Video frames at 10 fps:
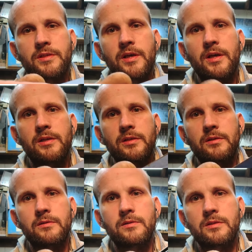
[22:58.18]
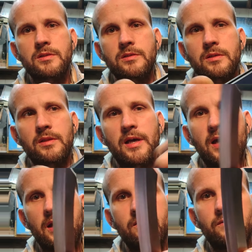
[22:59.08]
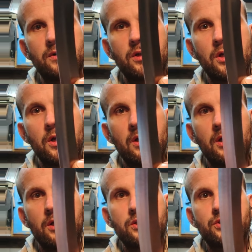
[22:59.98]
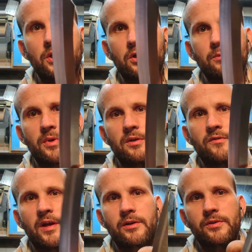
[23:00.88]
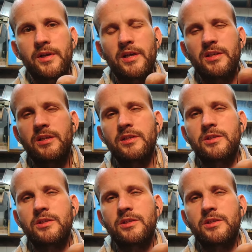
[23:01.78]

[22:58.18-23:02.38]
that this is a live, sharp factory edge. I did